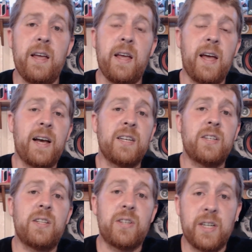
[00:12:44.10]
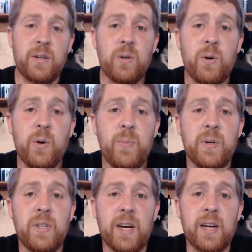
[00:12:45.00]
It has the single coil
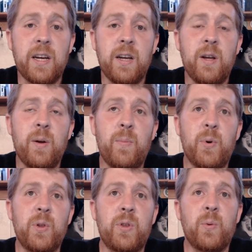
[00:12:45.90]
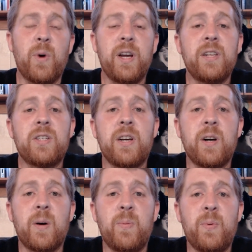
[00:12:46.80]
build deck, but the way it's set
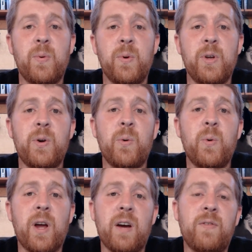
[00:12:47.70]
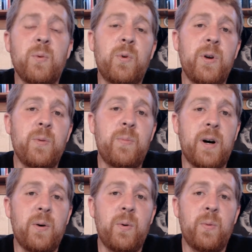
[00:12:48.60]
up, you don't have to worry
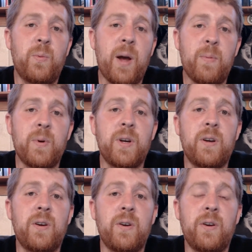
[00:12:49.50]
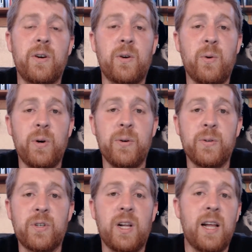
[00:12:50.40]
about wrapping your
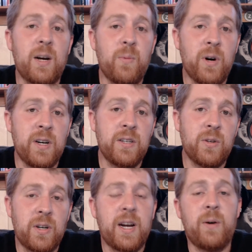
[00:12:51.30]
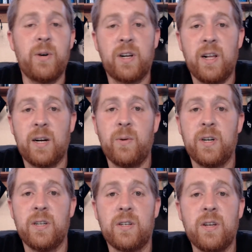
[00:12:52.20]
coils clockwise or
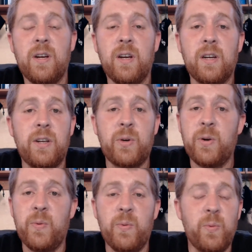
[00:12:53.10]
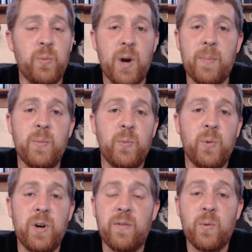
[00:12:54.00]
counterclockwise. You can wrap them
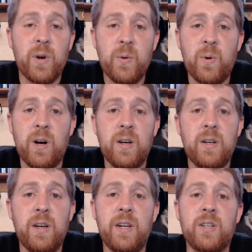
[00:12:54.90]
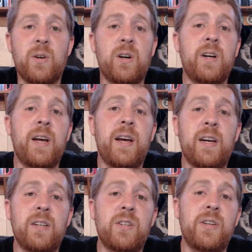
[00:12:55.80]
whatever way you want, and as long
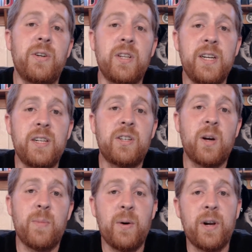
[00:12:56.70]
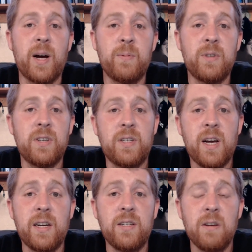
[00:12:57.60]
as your leads come out on opposite
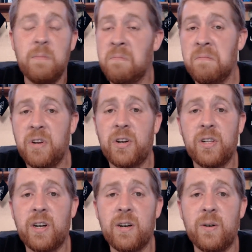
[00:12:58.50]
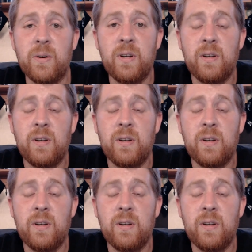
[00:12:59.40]
sides, you're good to go.